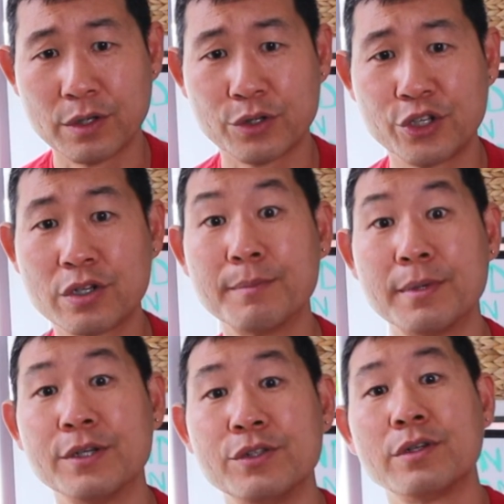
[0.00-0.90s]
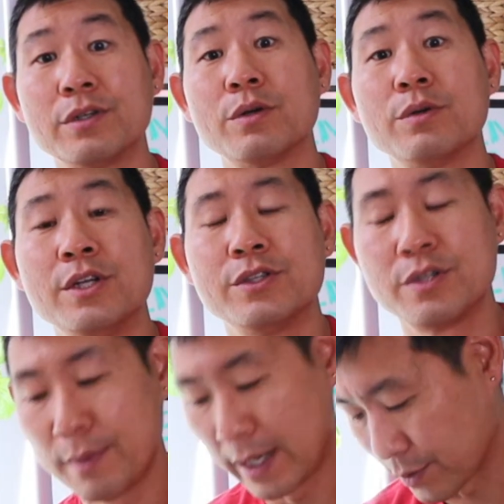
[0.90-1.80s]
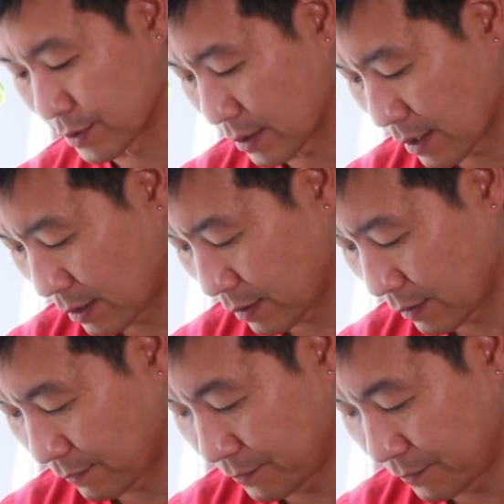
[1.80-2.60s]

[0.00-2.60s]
You can grow tomatoes. A lot of the fruits